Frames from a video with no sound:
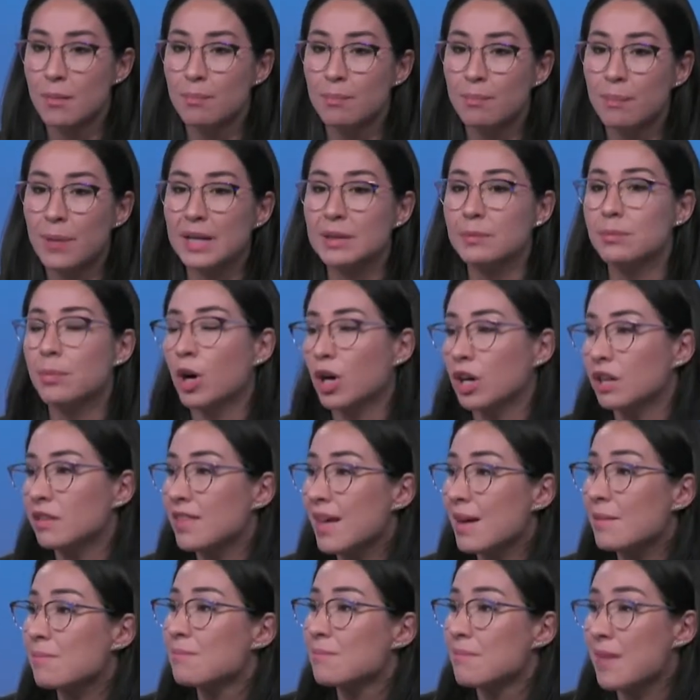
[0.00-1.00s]
But part of
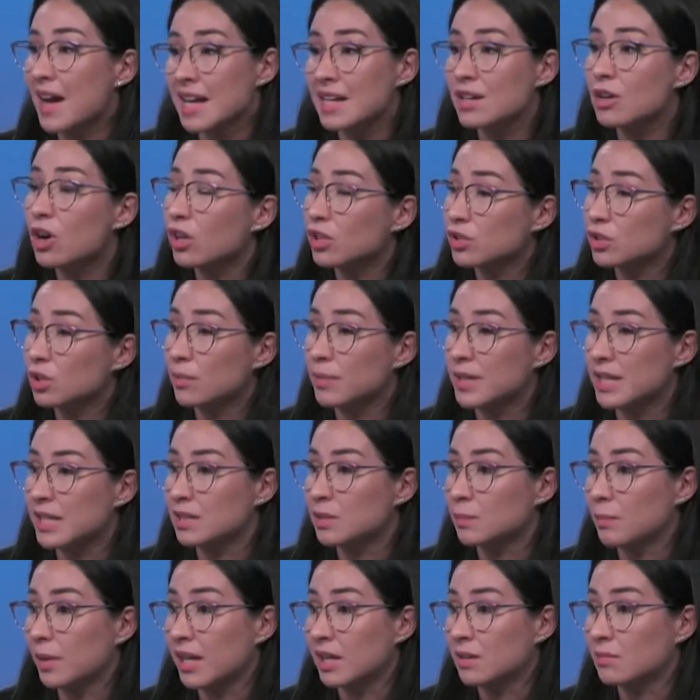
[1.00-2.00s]
that might also be
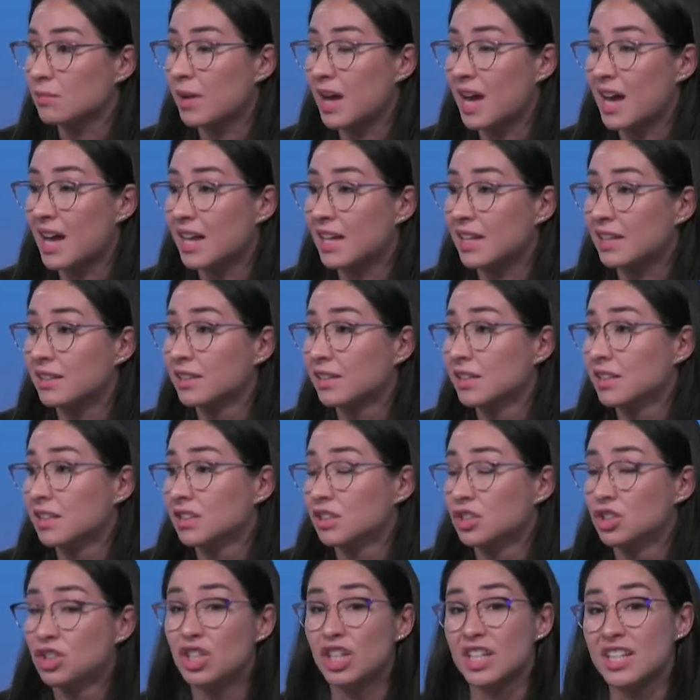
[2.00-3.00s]
explained by
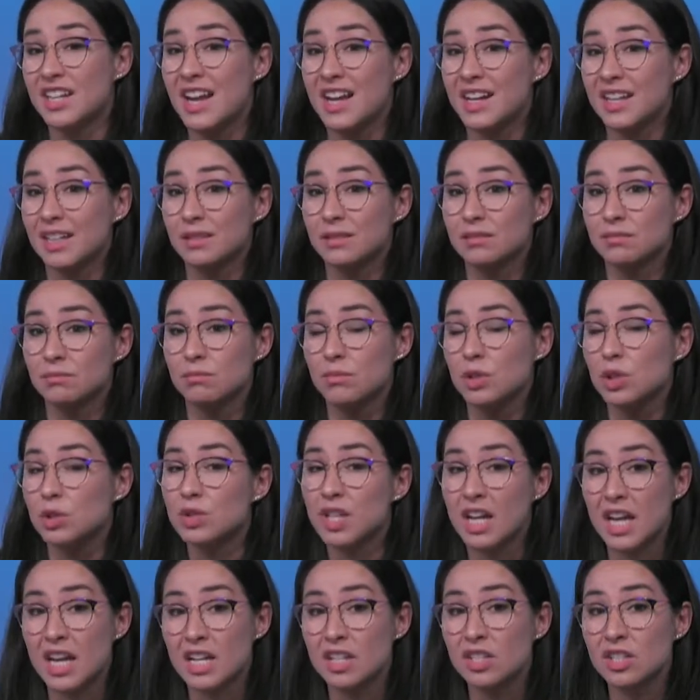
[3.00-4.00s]
genetic
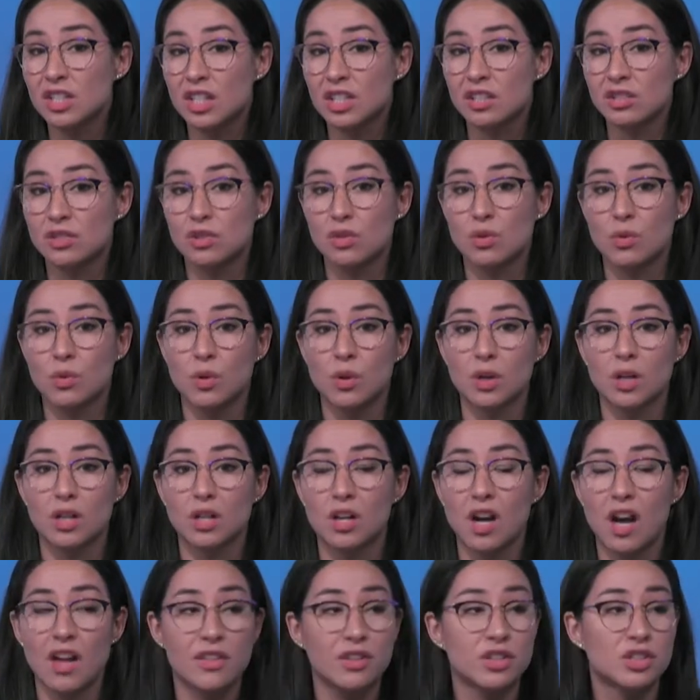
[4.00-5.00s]
mutations
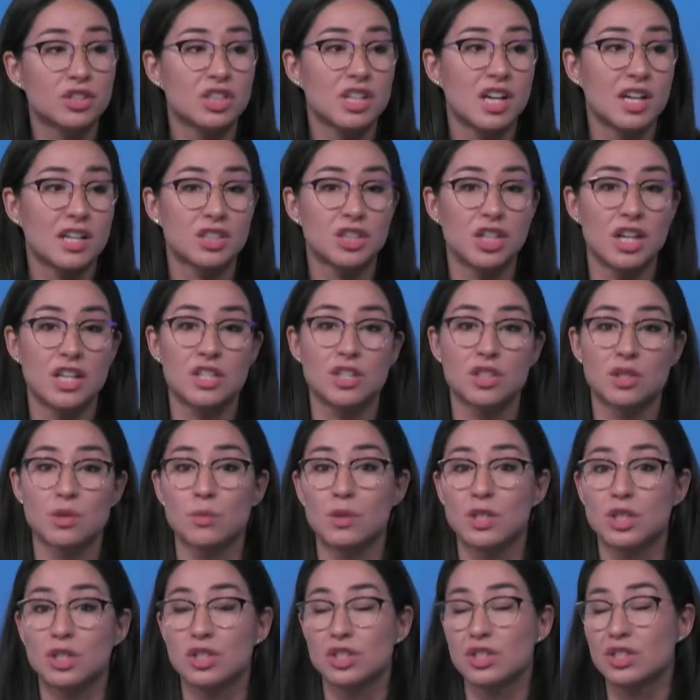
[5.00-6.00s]
or other genetic changes that
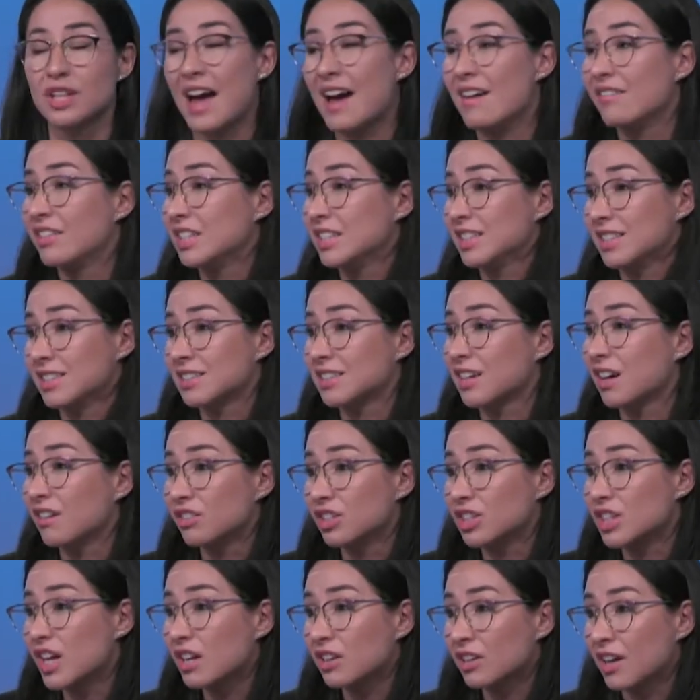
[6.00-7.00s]
we just haven't
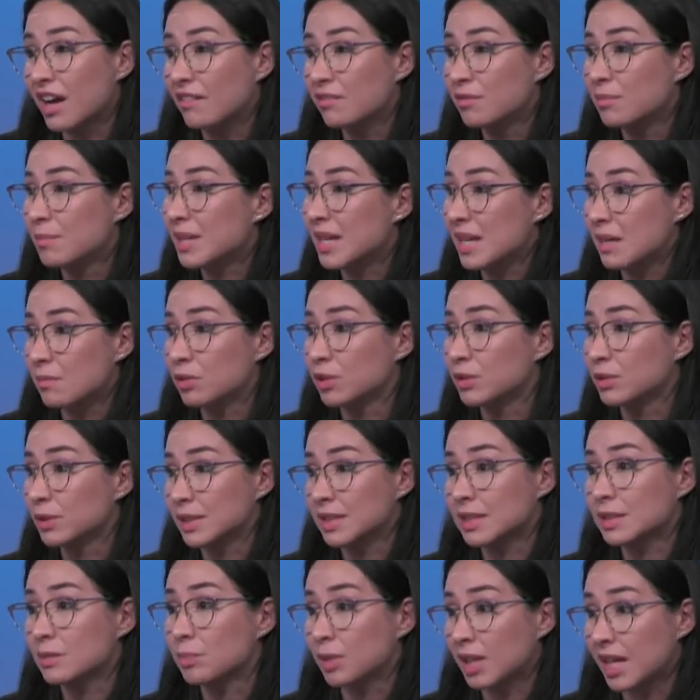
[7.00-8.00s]
discovered yet or haven't been able to
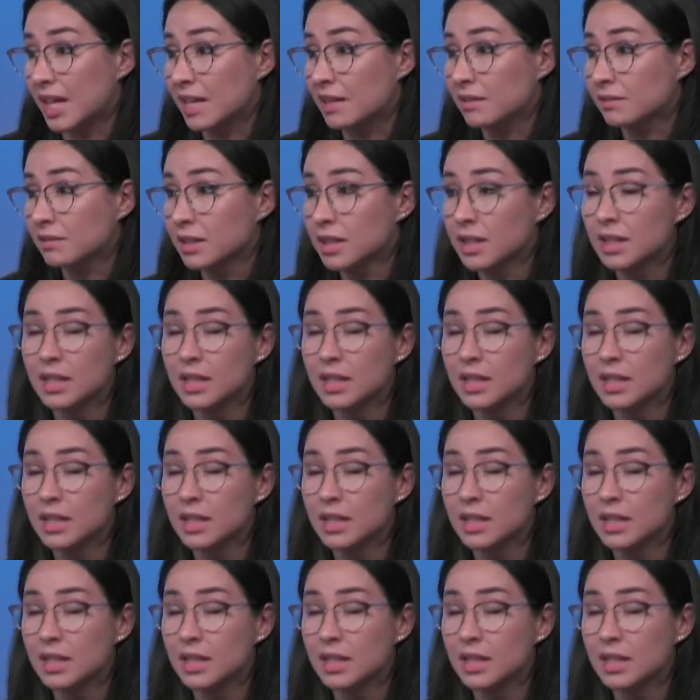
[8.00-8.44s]
explain.